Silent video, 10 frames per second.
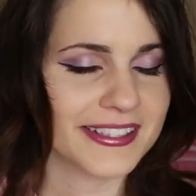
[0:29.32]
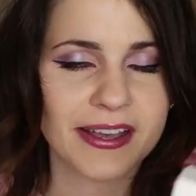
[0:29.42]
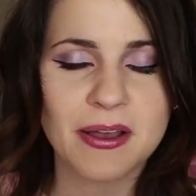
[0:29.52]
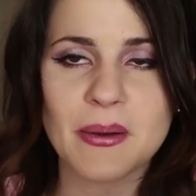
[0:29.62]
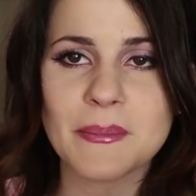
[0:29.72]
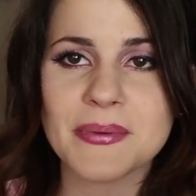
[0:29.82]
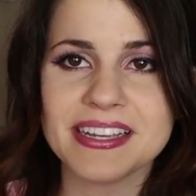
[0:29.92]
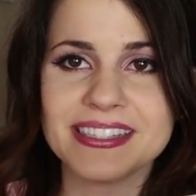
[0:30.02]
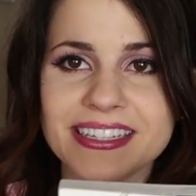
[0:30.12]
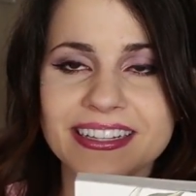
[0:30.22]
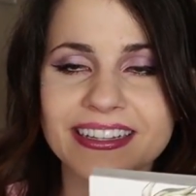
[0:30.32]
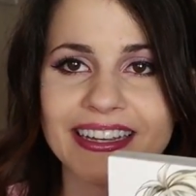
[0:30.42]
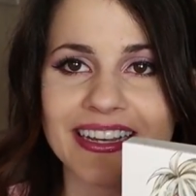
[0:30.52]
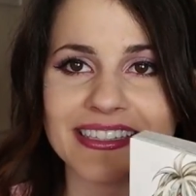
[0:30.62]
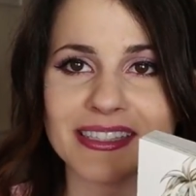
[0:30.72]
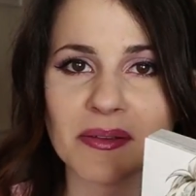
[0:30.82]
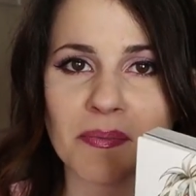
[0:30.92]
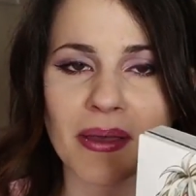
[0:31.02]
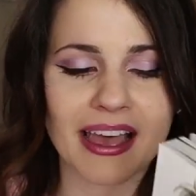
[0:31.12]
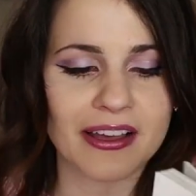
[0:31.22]
So basically, it's
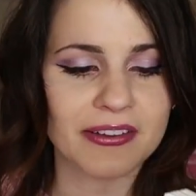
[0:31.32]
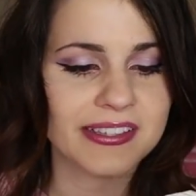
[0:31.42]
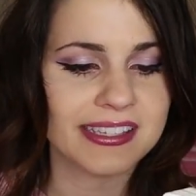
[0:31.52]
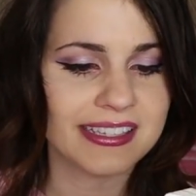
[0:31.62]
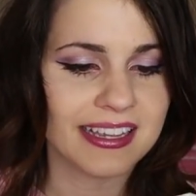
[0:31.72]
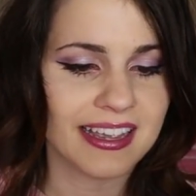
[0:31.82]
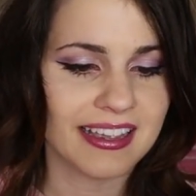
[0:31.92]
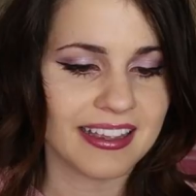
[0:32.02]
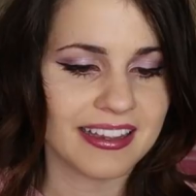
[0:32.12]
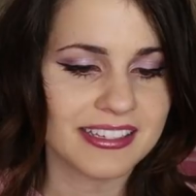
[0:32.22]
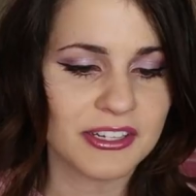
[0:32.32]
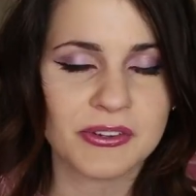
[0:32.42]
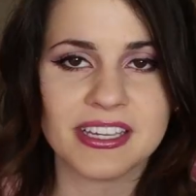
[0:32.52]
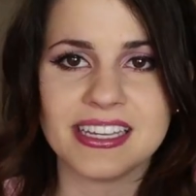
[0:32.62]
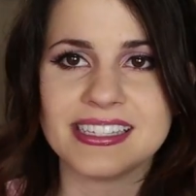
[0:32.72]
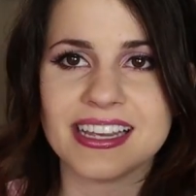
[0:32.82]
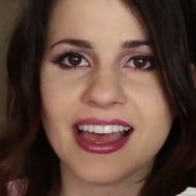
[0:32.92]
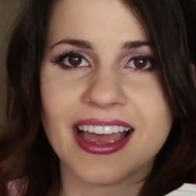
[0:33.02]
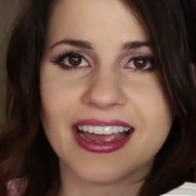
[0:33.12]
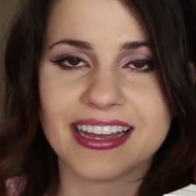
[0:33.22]
about a Tokita
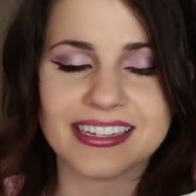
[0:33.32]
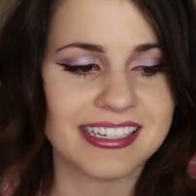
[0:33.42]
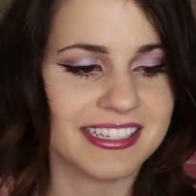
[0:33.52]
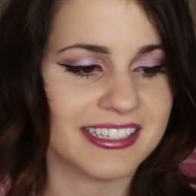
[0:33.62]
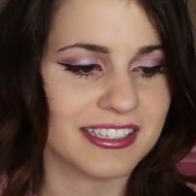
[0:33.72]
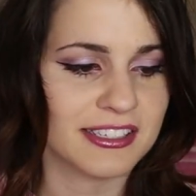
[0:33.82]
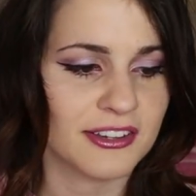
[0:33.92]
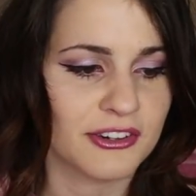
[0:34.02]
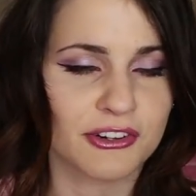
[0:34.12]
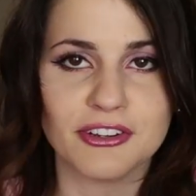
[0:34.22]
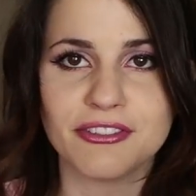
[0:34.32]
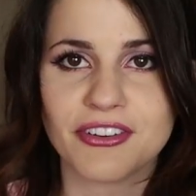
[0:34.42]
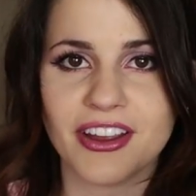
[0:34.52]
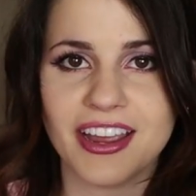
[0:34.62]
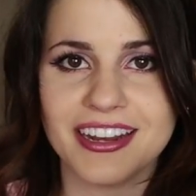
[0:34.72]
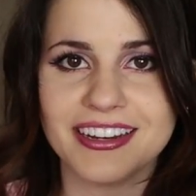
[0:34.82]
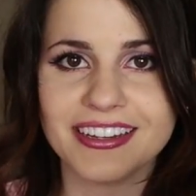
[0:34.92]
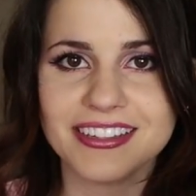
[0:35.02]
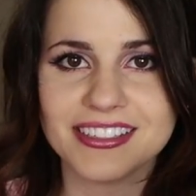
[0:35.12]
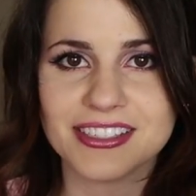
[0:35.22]
and his
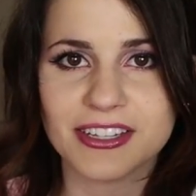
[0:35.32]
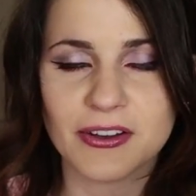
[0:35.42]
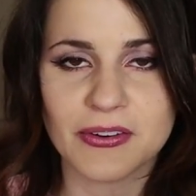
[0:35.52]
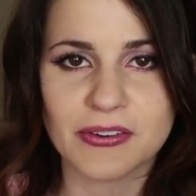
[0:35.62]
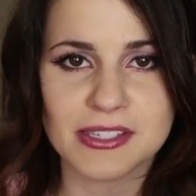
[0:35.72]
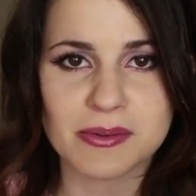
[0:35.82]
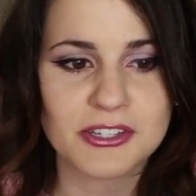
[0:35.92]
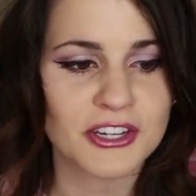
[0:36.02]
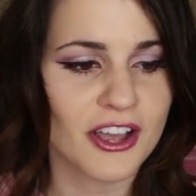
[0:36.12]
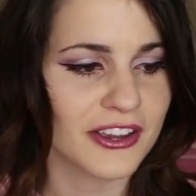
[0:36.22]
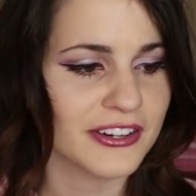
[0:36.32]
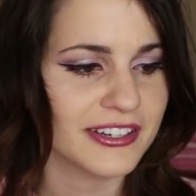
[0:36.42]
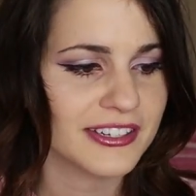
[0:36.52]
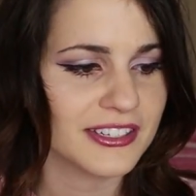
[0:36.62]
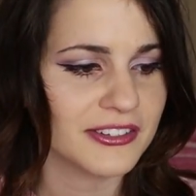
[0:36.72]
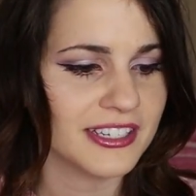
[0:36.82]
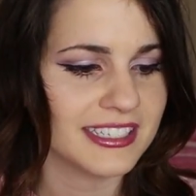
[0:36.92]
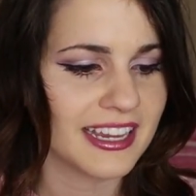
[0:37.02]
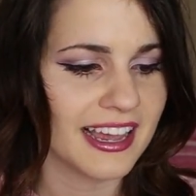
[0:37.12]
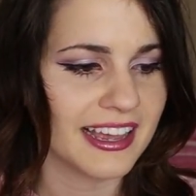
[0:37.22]
girlfriend. So shocker,
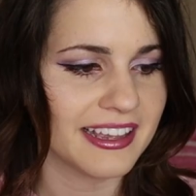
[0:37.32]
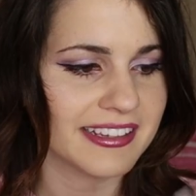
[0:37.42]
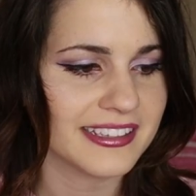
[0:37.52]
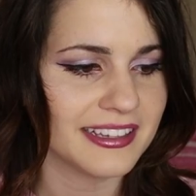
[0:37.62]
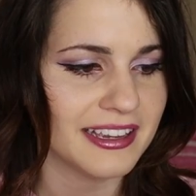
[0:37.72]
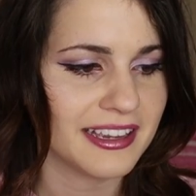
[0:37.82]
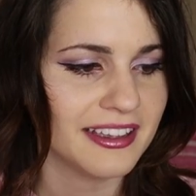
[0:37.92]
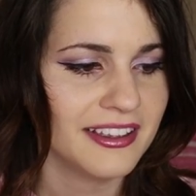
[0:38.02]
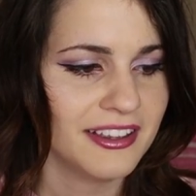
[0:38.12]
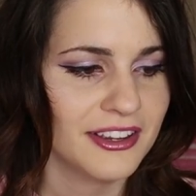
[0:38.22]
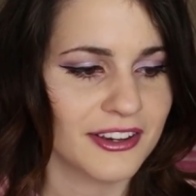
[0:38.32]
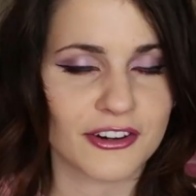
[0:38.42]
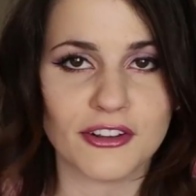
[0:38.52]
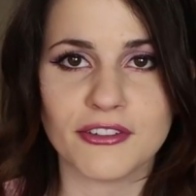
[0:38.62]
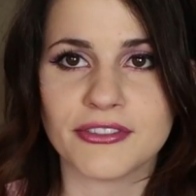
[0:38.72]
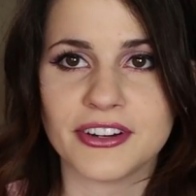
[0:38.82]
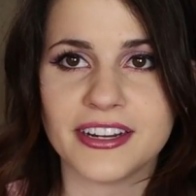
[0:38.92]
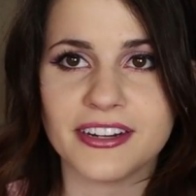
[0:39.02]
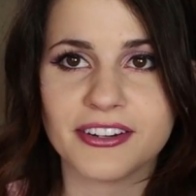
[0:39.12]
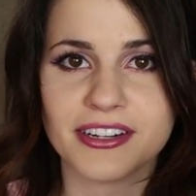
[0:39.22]
Tokita has a
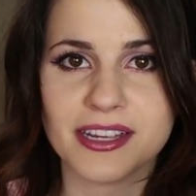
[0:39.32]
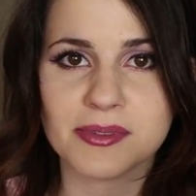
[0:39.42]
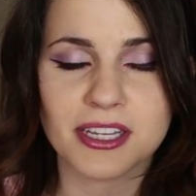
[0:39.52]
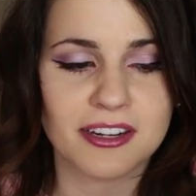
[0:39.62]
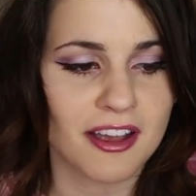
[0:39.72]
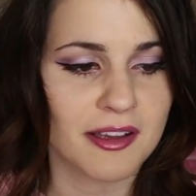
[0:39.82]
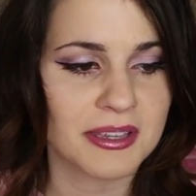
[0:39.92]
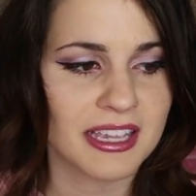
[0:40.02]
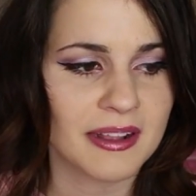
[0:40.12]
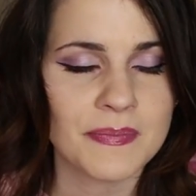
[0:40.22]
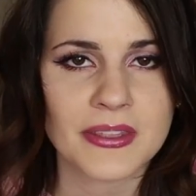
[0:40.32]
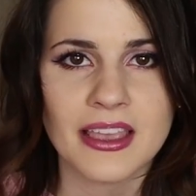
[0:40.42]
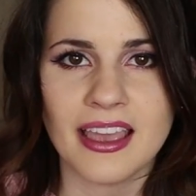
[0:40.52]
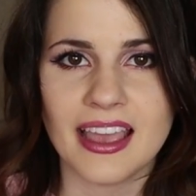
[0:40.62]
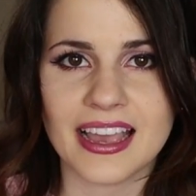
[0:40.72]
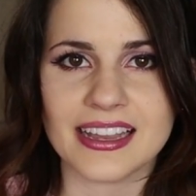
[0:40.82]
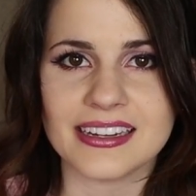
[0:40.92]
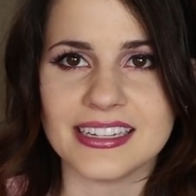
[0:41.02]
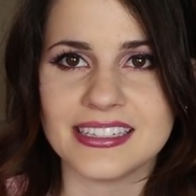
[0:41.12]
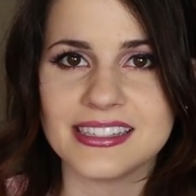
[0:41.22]
girlfriend. Her name's Hanami,
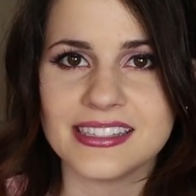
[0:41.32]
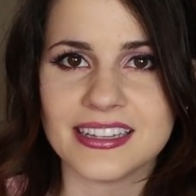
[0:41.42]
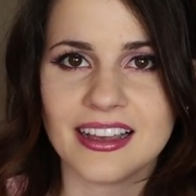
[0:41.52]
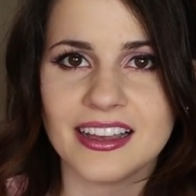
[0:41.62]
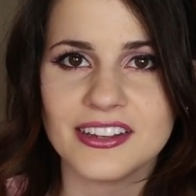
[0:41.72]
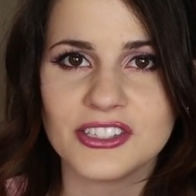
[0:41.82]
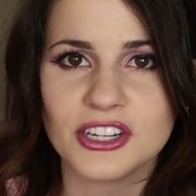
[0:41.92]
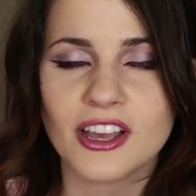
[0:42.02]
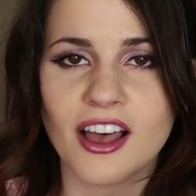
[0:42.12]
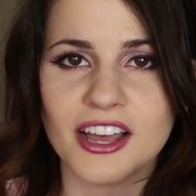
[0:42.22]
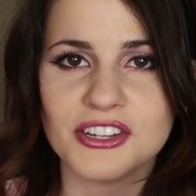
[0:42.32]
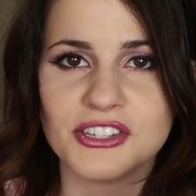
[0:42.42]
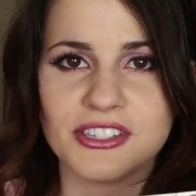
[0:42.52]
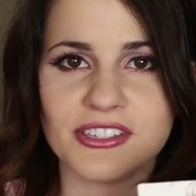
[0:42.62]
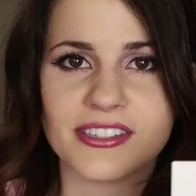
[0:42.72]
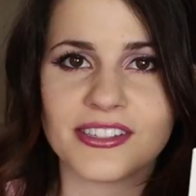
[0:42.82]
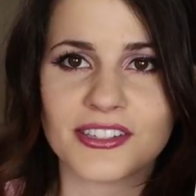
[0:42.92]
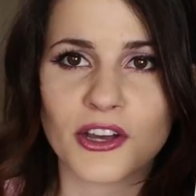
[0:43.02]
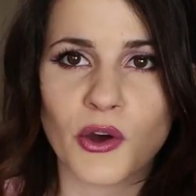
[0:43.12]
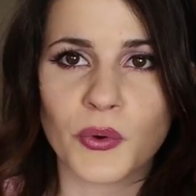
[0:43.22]
and it's
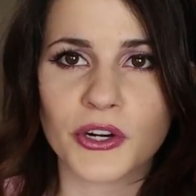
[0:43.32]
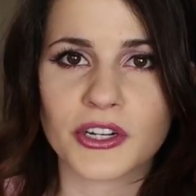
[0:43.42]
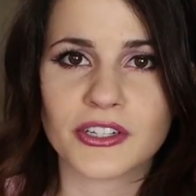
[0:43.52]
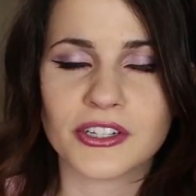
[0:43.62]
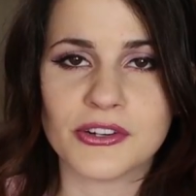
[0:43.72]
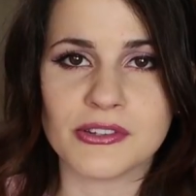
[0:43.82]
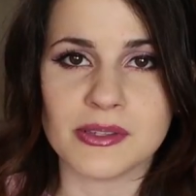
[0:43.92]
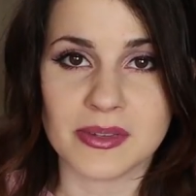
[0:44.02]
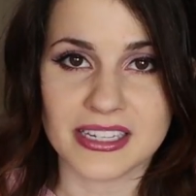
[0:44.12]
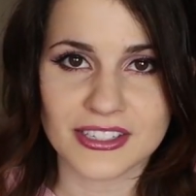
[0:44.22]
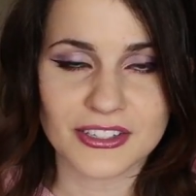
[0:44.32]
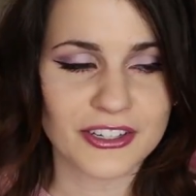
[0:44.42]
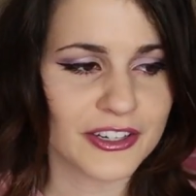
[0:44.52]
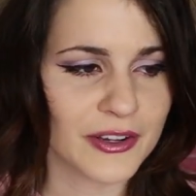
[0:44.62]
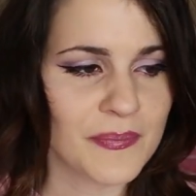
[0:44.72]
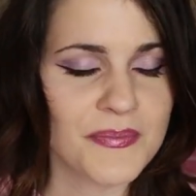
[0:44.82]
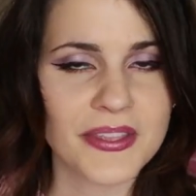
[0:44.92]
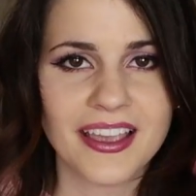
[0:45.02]
Chikage's coworker who's mean to her.